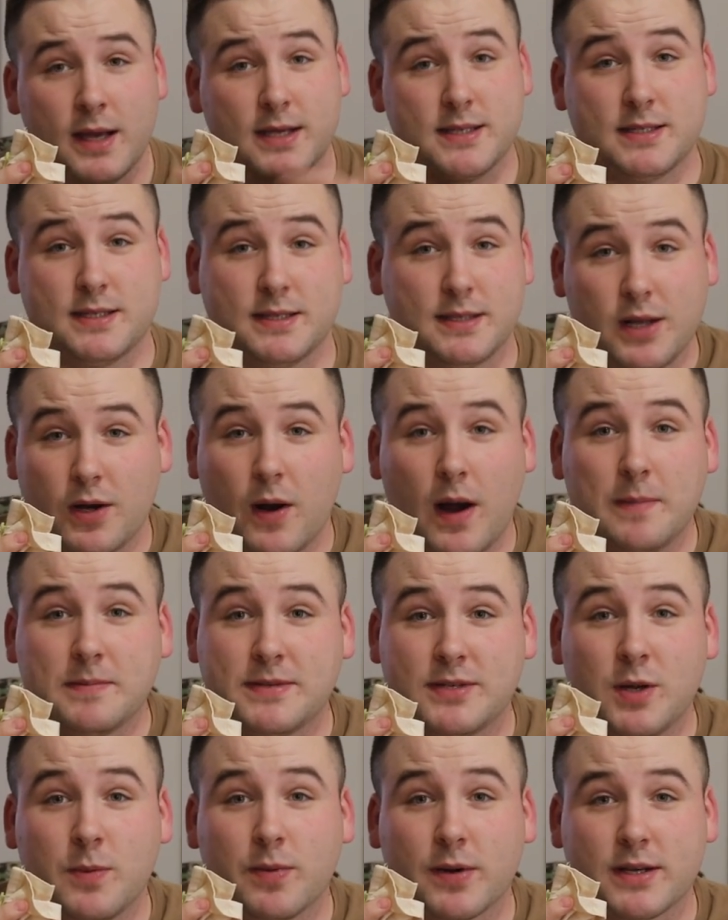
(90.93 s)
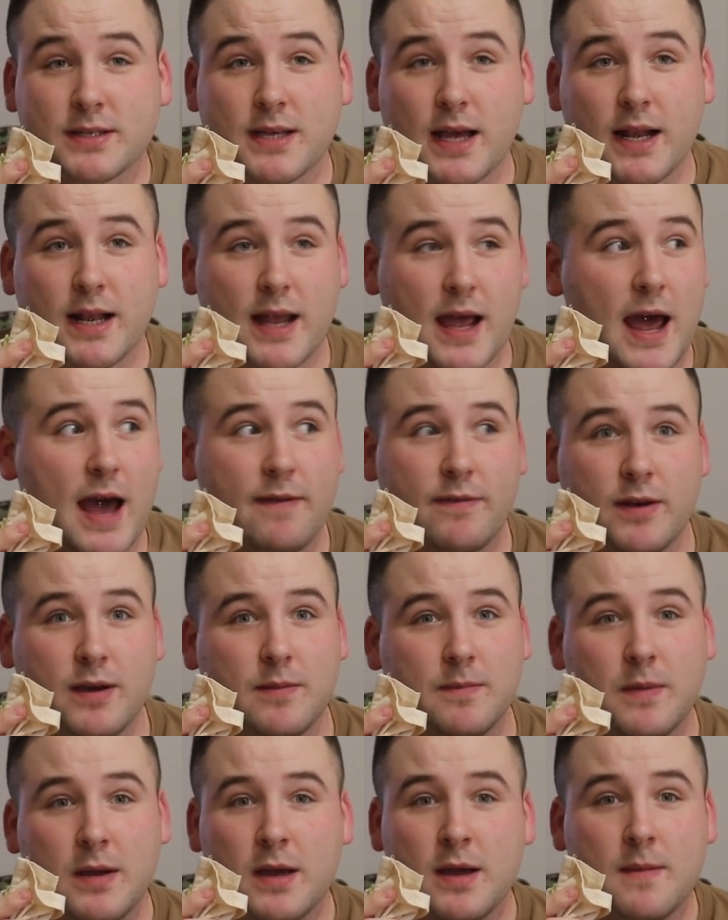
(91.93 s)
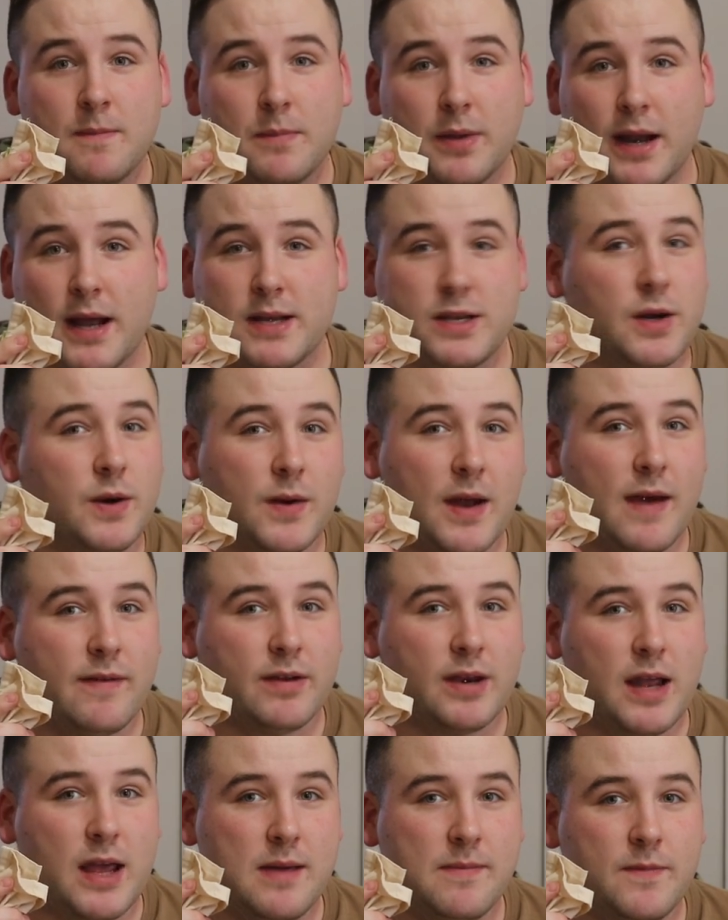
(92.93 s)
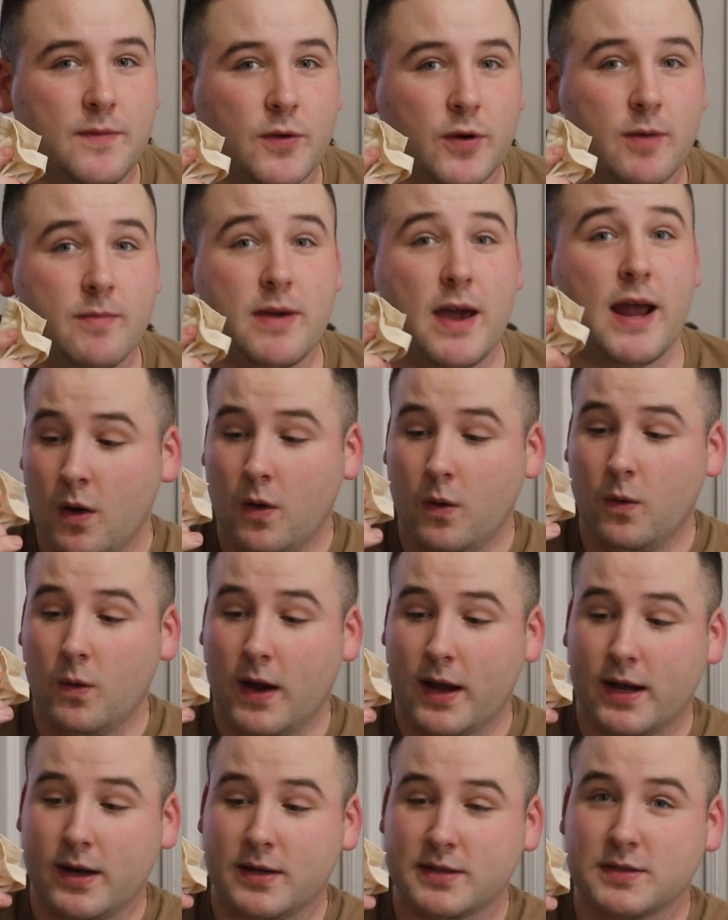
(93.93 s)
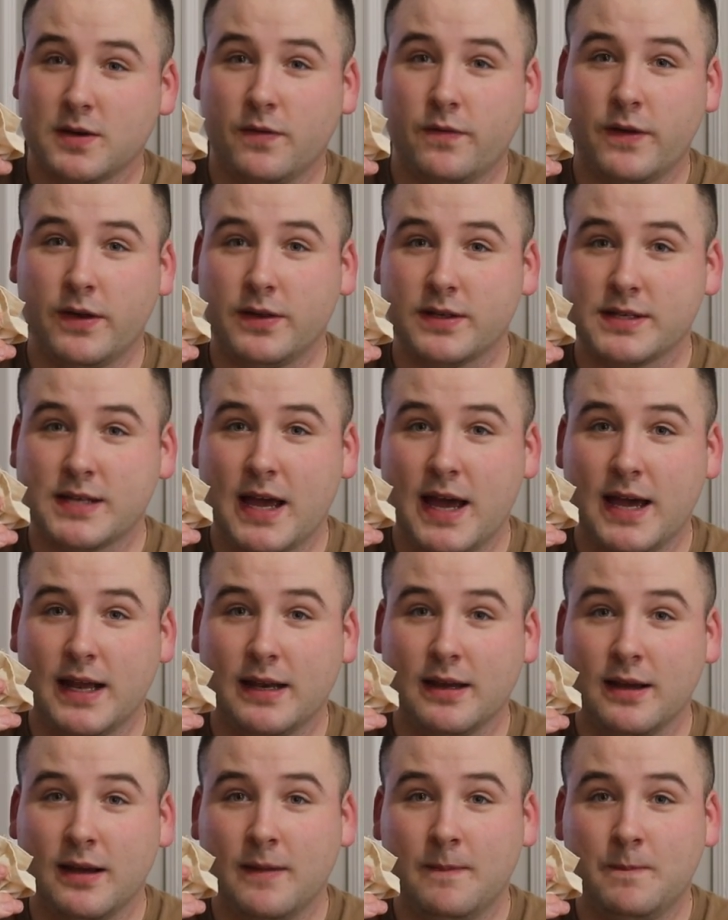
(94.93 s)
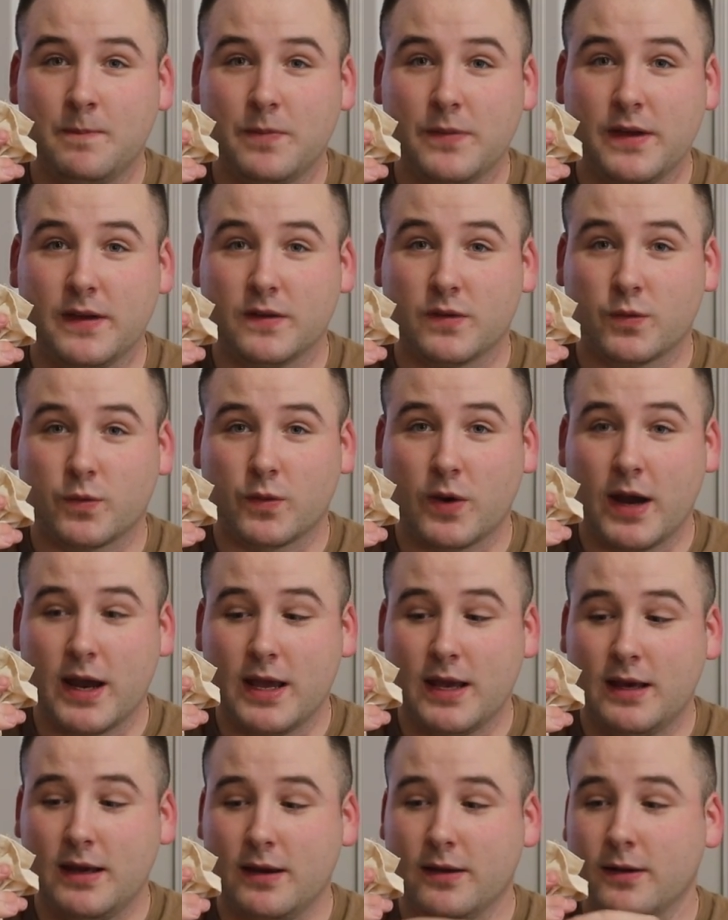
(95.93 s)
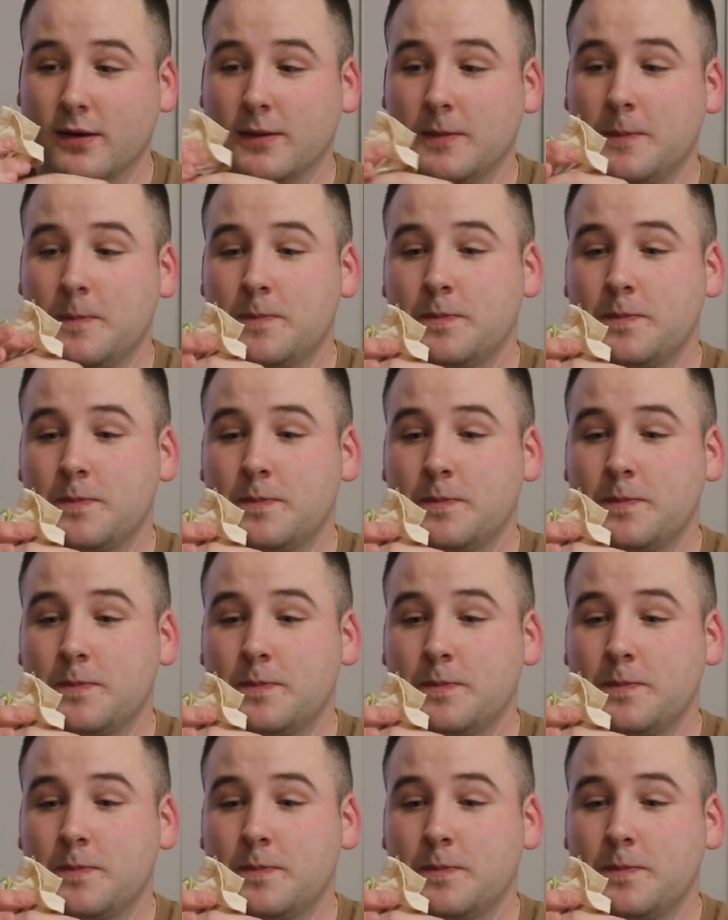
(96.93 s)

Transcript: Because, you know, I'm super excited to have him, but I don't have a name for him yet. Ooh, I can also feel his head is right here.